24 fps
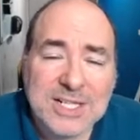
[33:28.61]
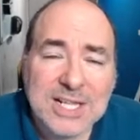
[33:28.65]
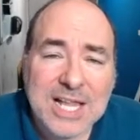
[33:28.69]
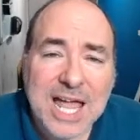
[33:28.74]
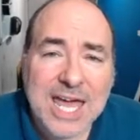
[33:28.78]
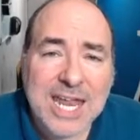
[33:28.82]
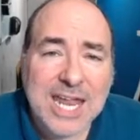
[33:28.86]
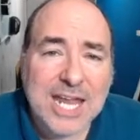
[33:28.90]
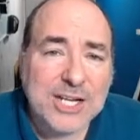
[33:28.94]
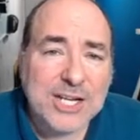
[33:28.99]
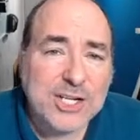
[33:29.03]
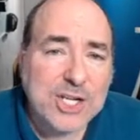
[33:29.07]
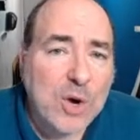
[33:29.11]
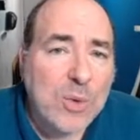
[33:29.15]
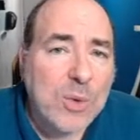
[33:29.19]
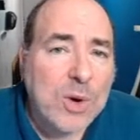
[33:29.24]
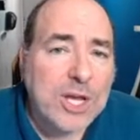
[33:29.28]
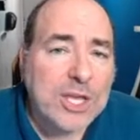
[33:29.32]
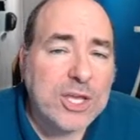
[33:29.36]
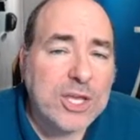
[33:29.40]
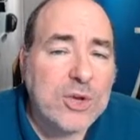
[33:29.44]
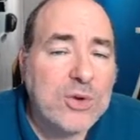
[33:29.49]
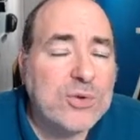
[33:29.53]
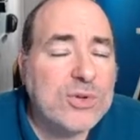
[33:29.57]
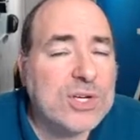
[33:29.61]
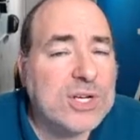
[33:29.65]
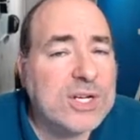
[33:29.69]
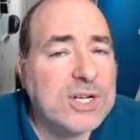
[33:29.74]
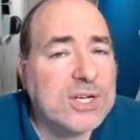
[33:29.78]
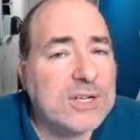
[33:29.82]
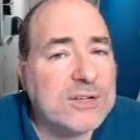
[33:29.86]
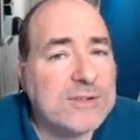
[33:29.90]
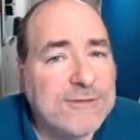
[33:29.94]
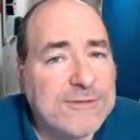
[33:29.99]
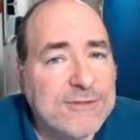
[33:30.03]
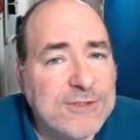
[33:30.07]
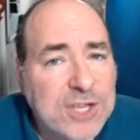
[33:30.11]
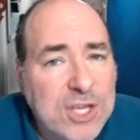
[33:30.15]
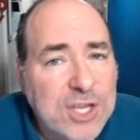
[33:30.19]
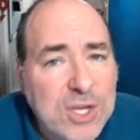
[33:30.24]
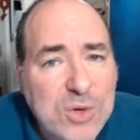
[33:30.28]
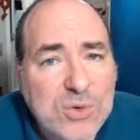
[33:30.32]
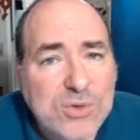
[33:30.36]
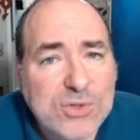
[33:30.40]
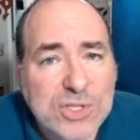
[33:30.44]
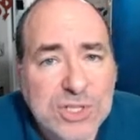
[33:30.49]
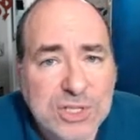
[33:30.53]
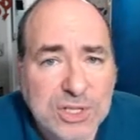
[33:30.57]
And I don't want you to
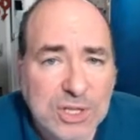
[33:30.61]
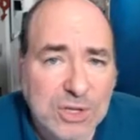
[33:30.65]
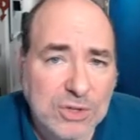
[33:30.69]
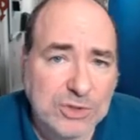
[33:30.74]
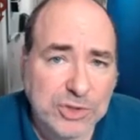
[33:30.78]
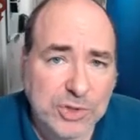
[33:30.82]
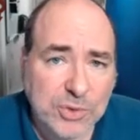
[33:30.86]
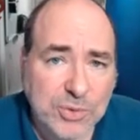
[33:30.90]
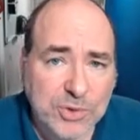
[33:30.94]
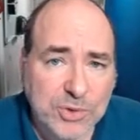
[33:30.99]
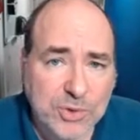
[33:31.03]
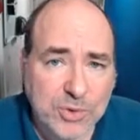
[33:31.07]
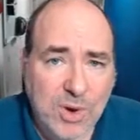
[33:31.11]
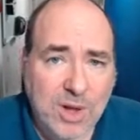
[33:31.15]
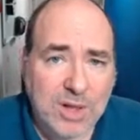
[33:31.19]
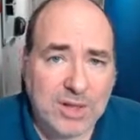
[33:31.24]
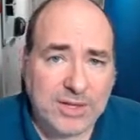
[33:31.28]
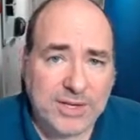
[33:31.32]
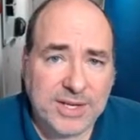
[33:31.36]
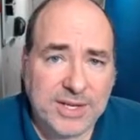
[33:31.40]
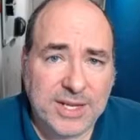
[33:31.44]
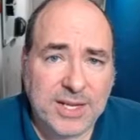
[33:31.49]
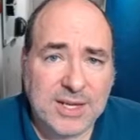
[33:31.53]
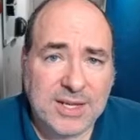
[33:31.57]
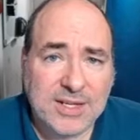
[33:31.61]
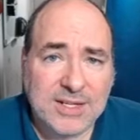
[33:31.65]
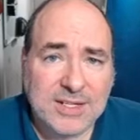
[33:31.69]
confuse closure with quality.